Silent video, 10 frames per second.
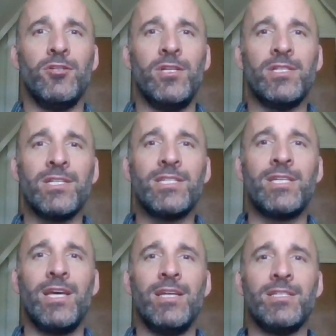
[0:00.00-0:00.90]
Jesus
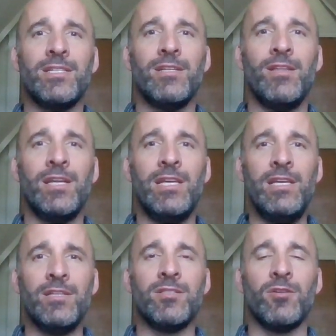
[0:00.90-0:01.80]
says that
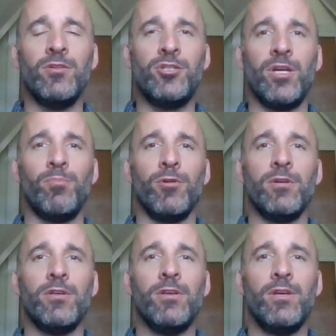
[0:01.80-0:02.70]
he is the Good
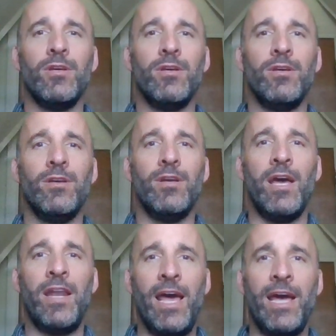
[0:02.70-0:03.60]
Shepherd,
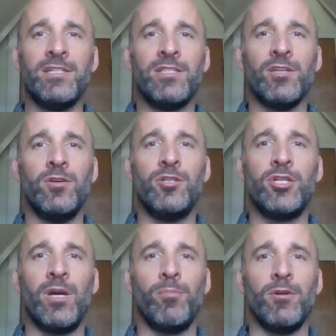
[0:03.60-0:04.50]
and as the Good
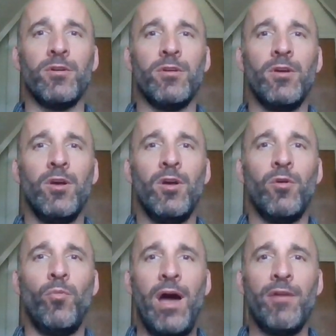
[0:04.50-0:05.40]
Shepherd,
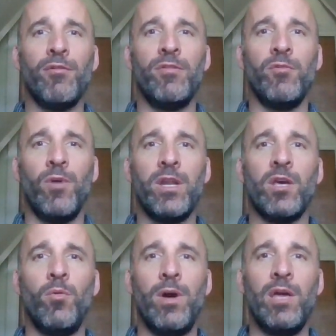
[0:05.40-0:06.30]
rather than
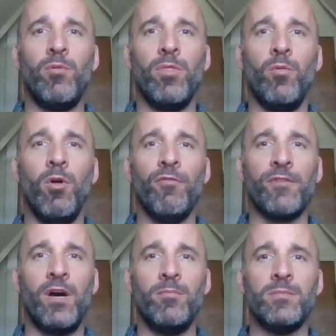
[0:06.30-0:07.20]
running away when the
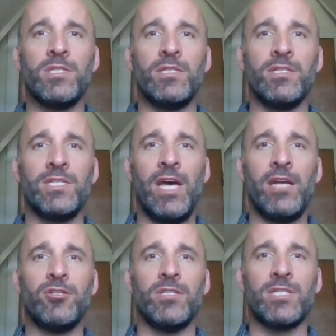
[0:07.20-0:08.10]
wolf comes to
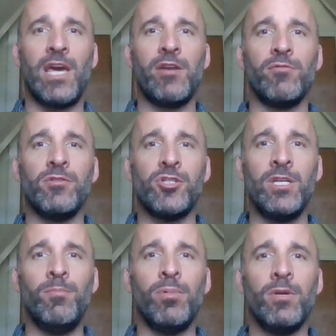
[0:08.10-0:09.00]
snatch and scatter the
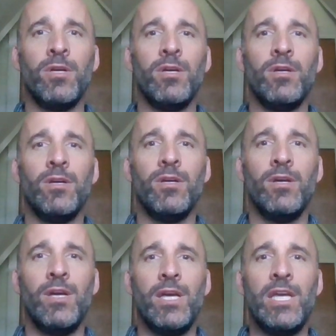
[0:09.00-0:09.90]
sheep,
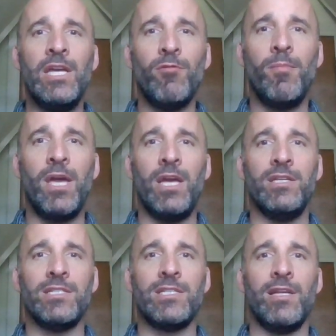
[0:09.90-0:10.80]
he
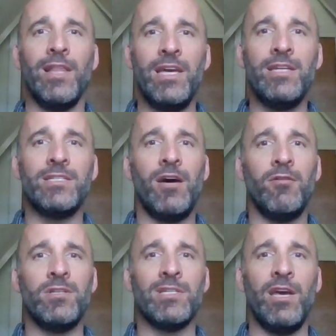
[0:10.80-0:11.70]
remains and lays
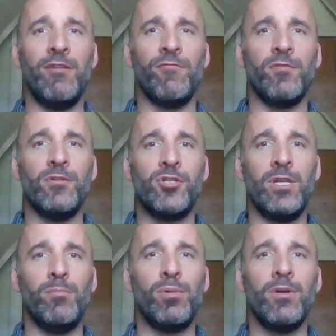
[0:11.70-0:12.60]
down his life for the
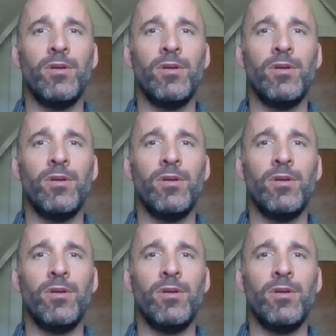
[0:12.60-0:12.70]
sheep.